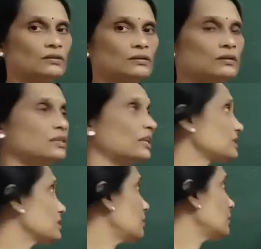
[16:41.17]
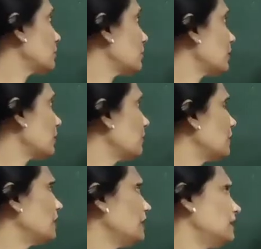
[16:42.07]
Next multiply by any
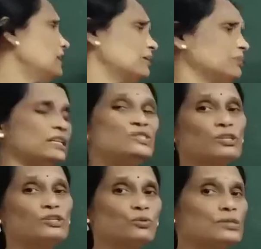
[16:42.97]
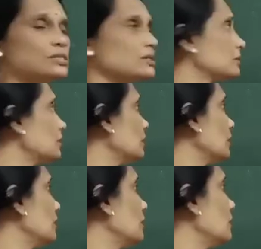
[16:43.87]
number, that's your choice.
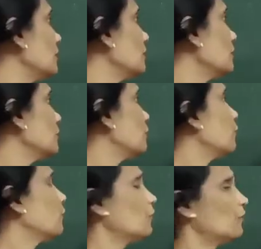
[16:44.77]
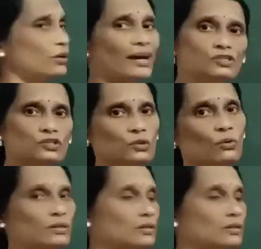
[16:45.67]
3, 4 and so on.